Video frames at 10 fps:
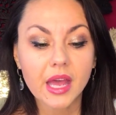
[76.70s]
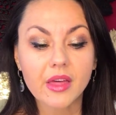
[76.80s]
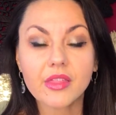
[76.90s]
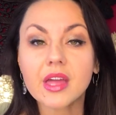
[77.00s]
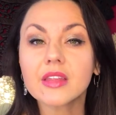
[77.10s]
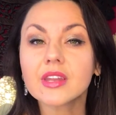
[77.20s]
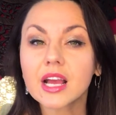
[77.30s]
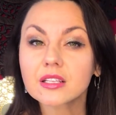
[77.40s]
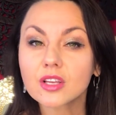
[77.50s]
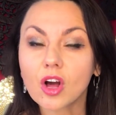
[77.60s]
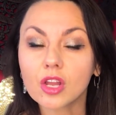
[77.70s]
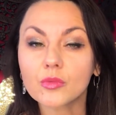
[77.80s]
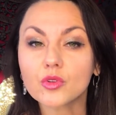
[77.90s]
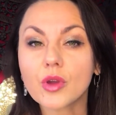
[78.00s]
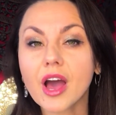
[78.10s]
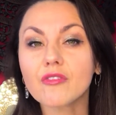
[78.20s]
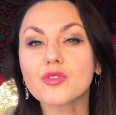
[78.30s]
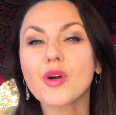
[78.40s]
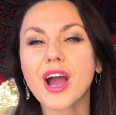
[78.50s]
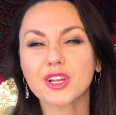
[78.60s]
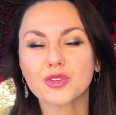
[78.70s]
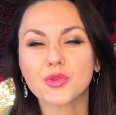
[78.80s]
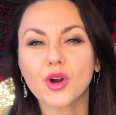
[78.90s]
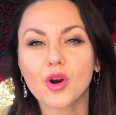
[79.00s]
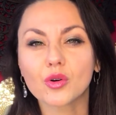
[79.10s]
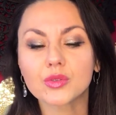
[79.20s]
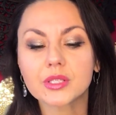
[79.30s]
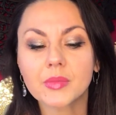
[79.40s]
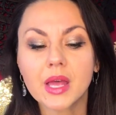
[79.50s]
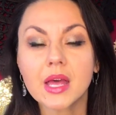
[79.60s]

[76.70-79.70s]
Then in the next column, you have your actual goals.